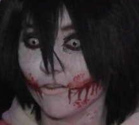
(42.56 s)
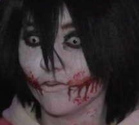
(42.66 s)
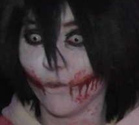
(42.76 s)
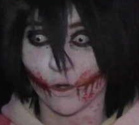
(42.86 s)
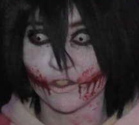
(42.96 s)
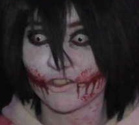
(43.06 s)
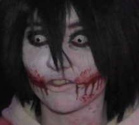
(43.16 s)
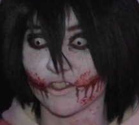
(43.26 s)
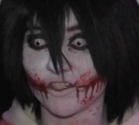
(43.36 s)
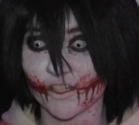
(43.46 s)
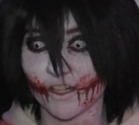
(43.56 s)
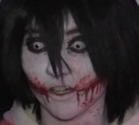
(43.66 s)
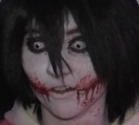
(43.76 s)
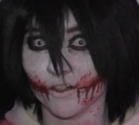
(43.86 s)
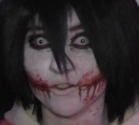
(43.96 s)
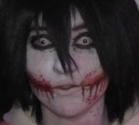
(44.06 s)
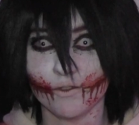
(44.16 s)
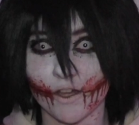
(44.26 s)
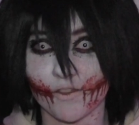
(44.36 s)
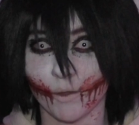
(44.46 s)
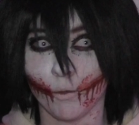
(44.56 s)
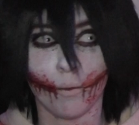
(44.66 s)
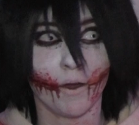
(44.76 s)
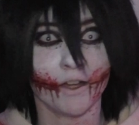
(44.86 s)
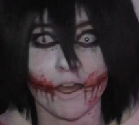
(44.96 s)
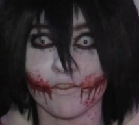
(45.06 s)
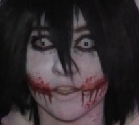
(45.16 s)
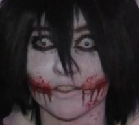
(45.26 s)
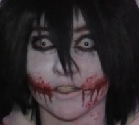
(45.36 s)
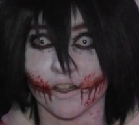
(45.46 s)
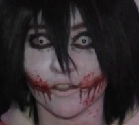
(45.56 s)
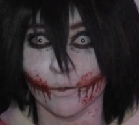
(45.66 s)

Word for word: forced to sit here and do nothing when my knife gets taken